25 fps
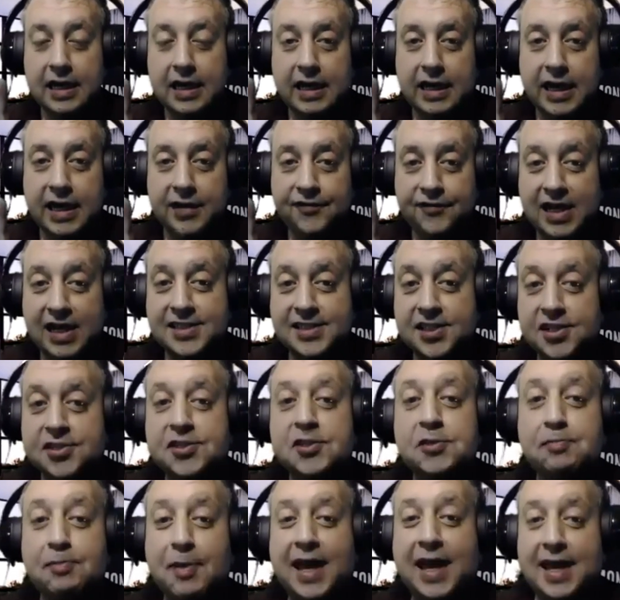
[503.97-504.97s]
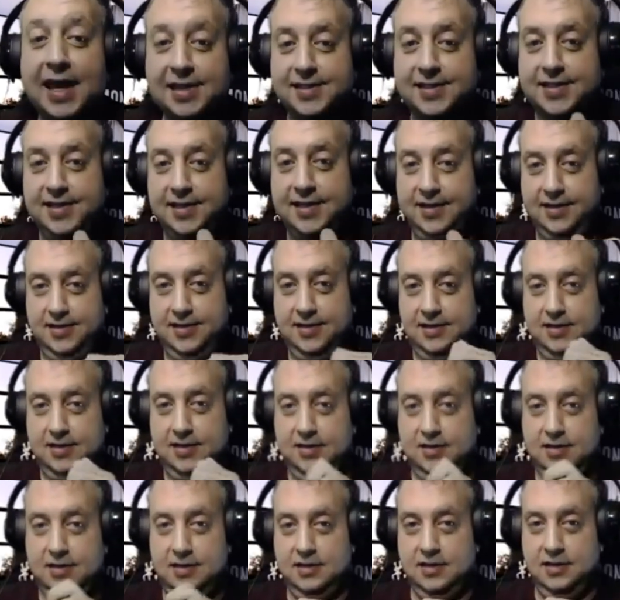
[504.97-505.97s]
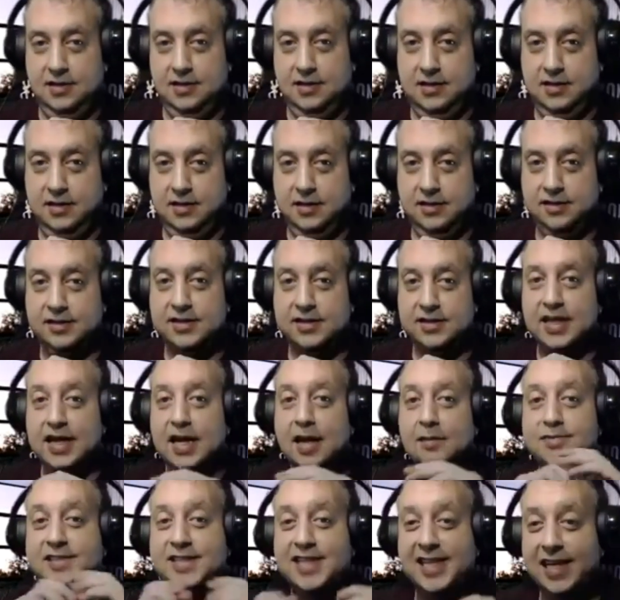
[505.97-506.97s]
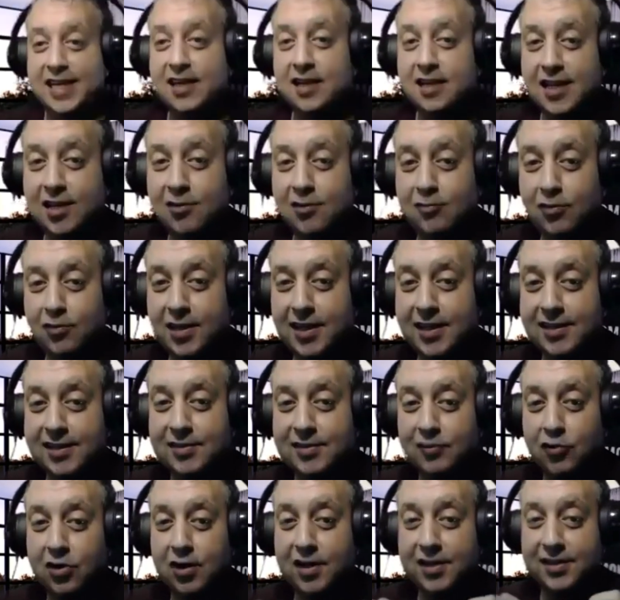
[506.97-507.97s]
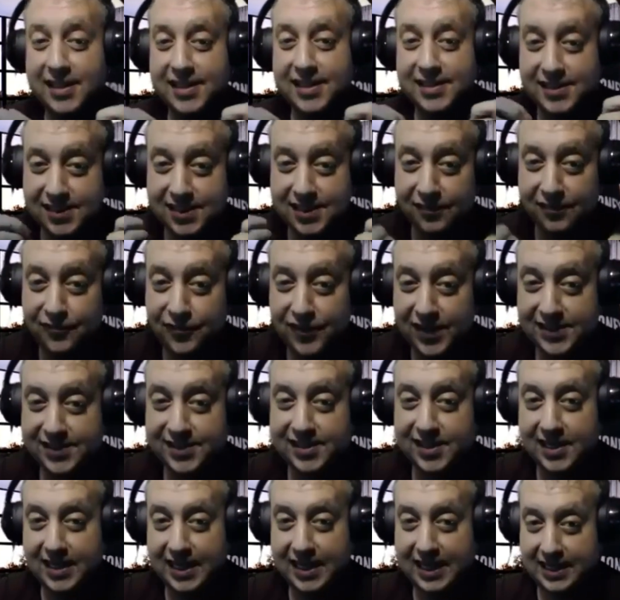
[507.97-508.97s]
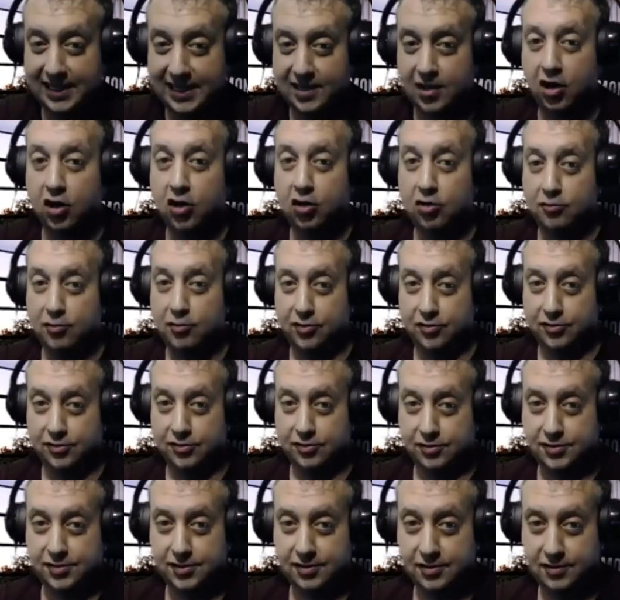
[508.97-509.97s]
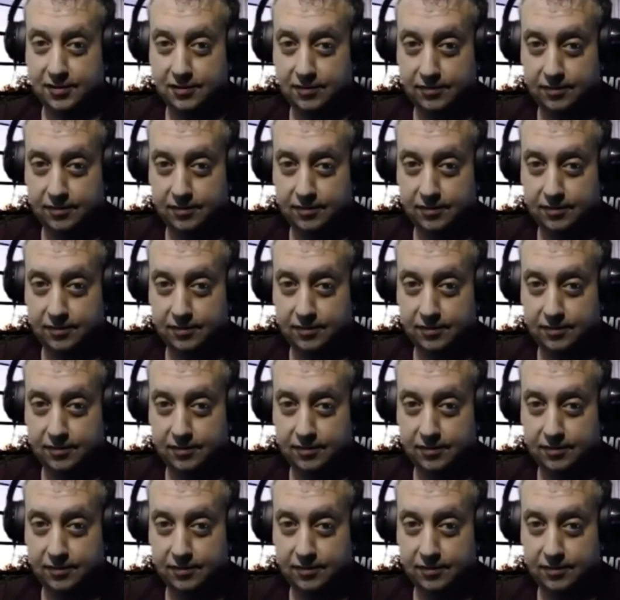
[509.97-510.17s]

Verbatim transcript: If I suspect that I'm dealing with one of these sophisticated homeowners,